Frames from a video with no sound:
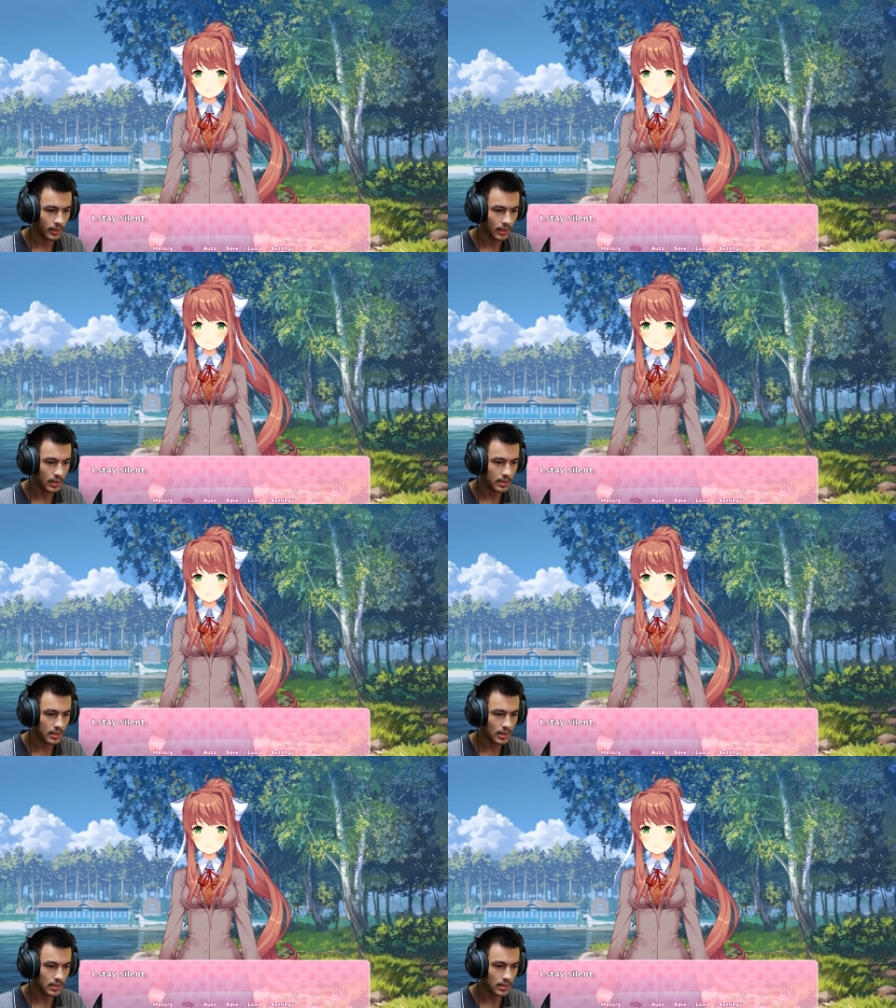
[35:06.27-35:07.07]
I
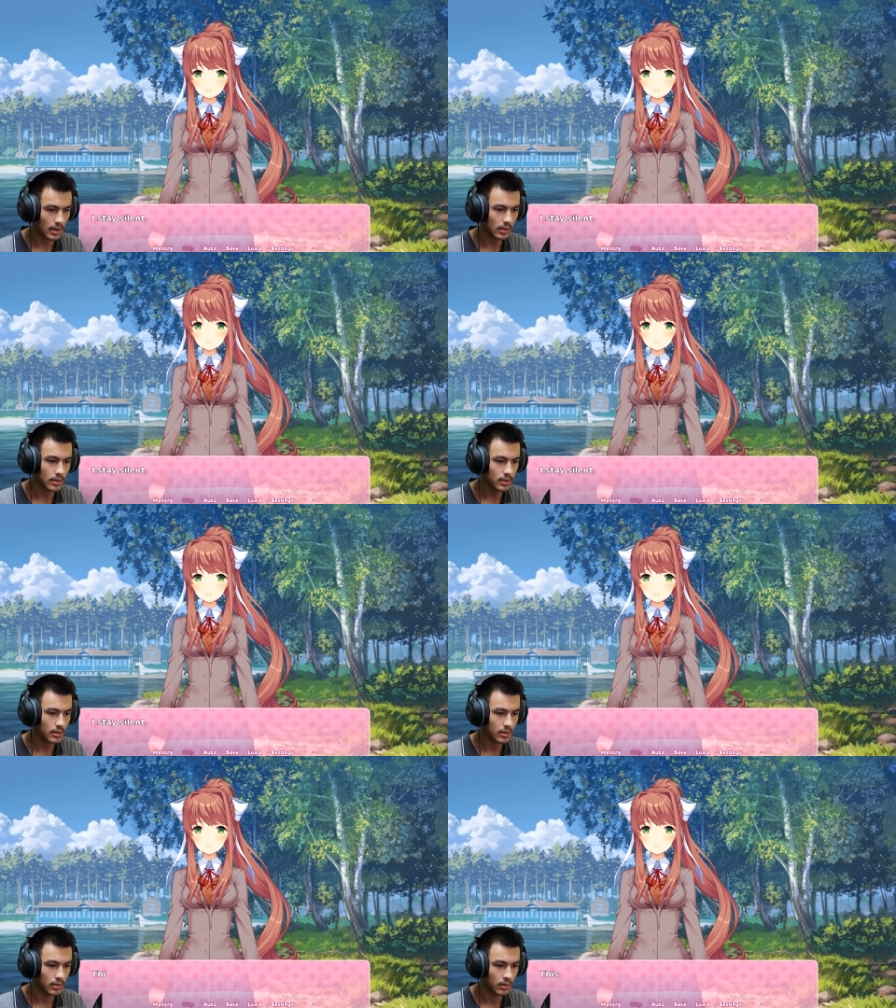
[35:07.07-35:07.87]
stayed silent.
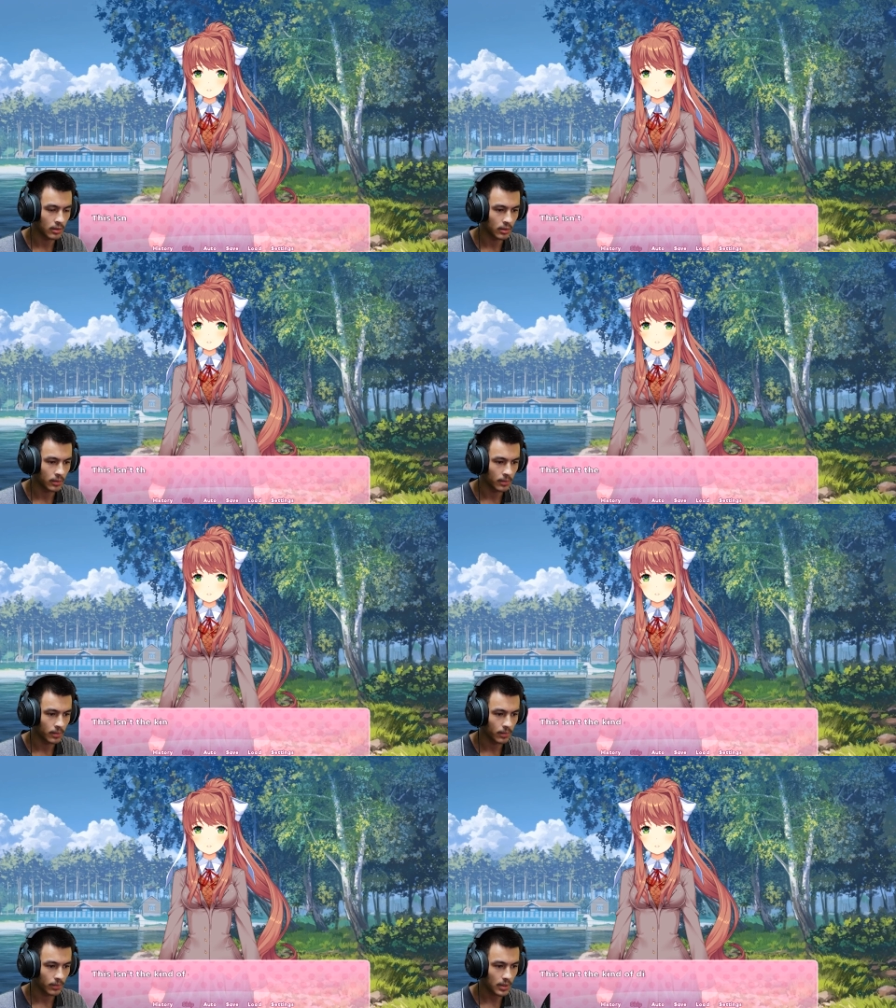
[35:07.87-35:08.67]

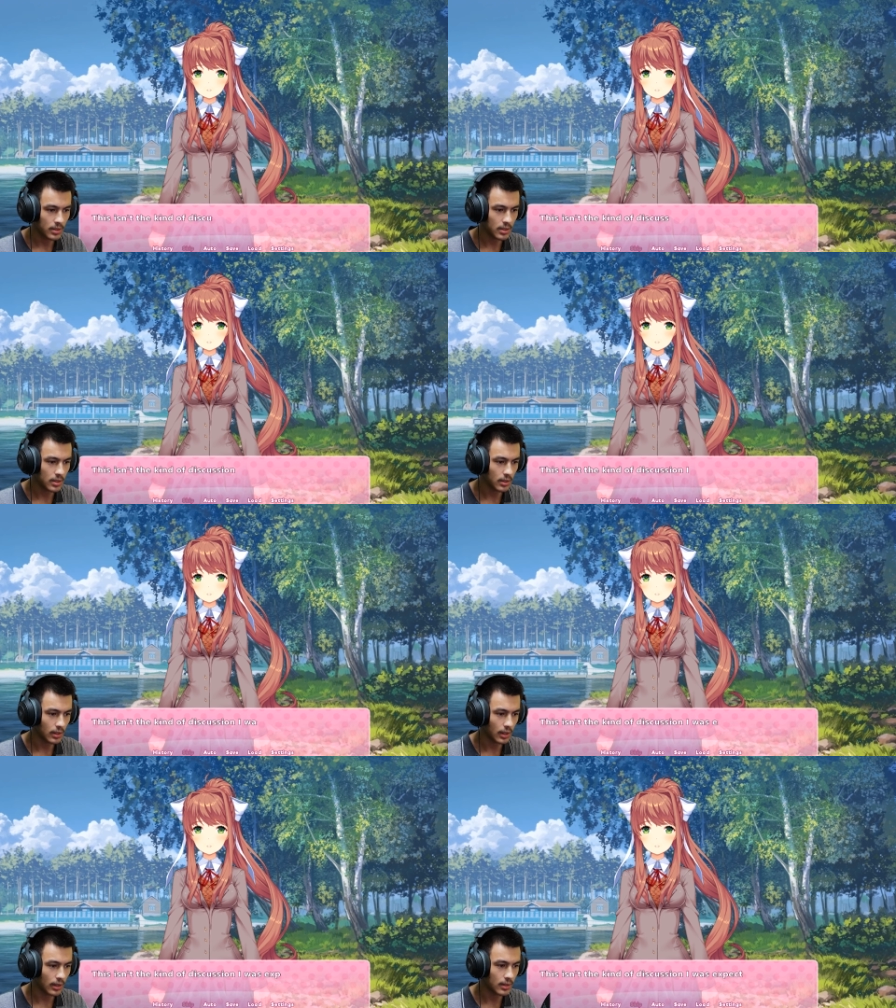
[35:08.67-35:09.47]
This isn't the
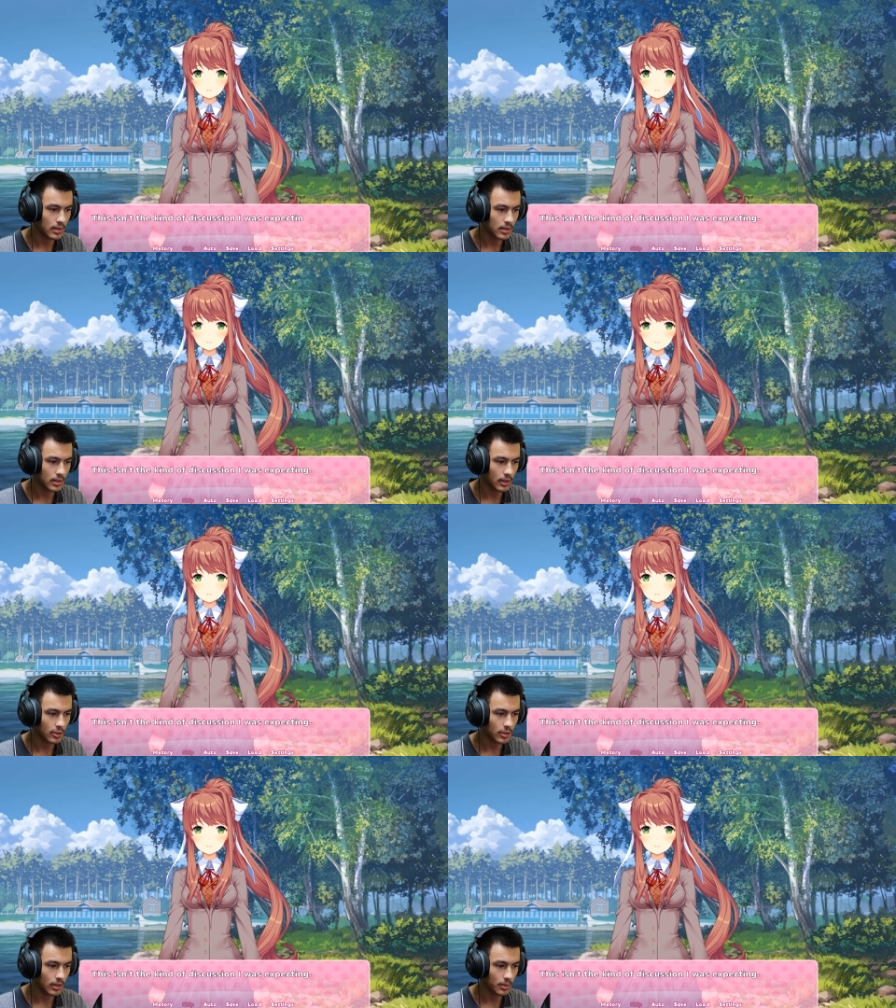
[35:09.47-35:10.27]
kind of
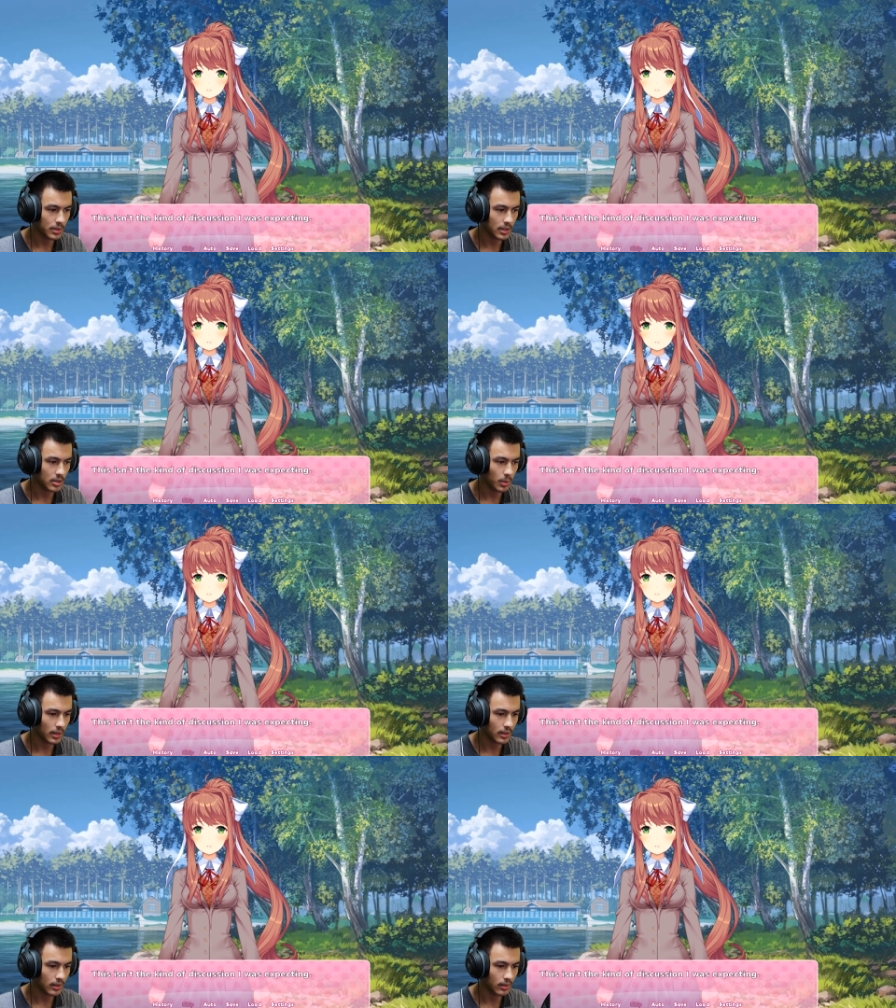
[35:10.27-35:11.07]
discussion I was
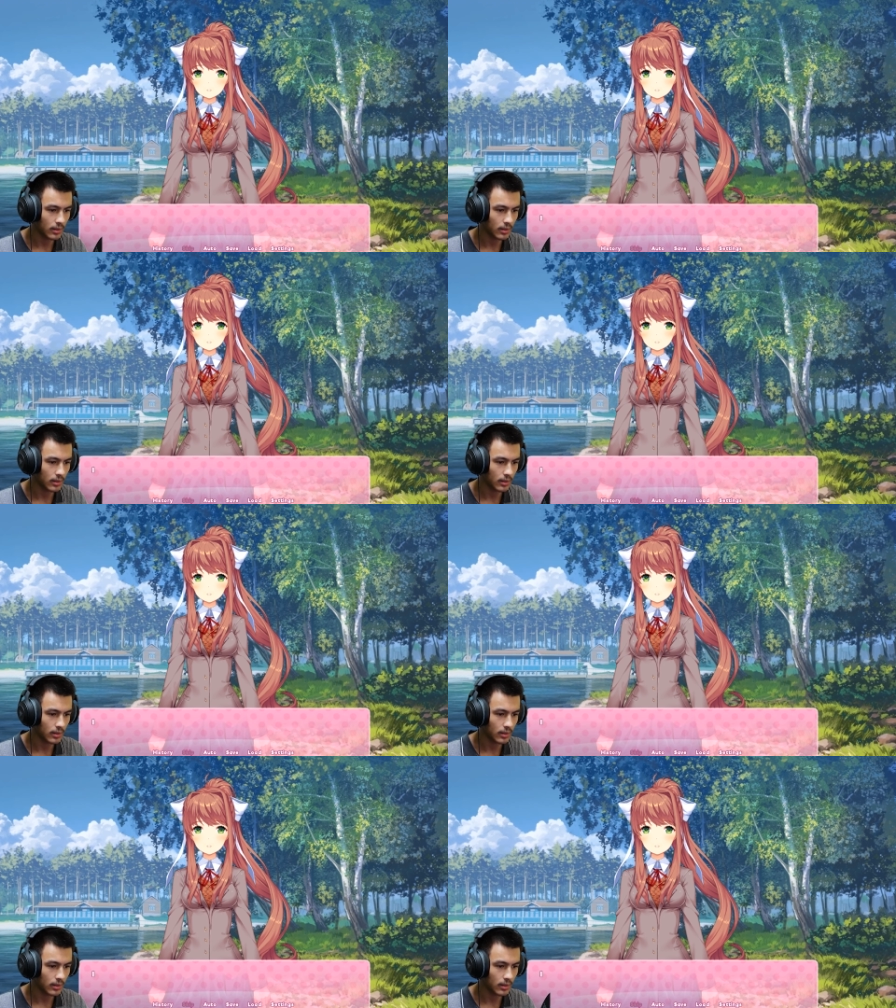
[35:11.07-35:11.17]
expecting.